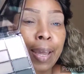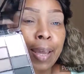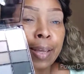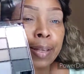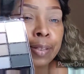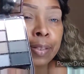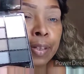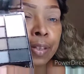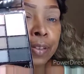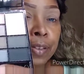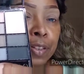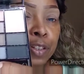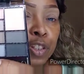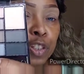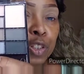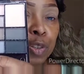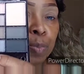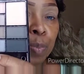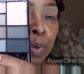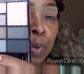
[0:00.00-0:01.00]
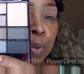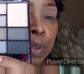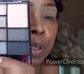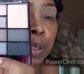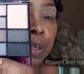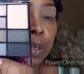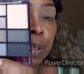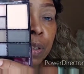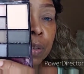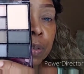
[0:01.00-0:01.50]
And look at these smoky
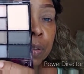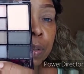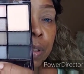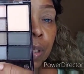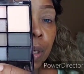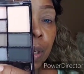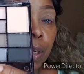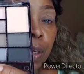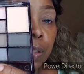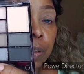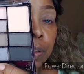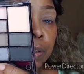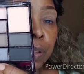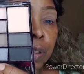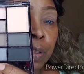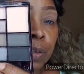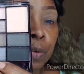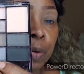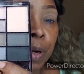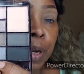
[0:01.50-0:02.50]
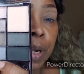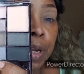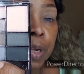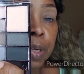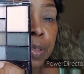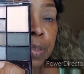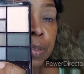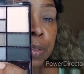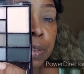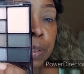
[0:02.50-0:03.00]
colors, guys. The
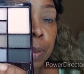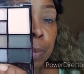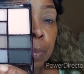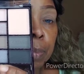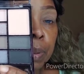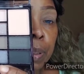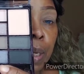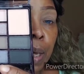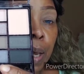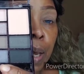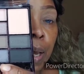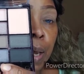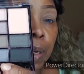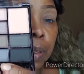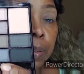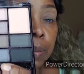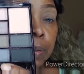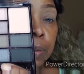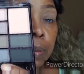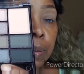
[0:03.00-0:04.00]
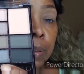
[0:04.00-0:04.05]
grays and the black,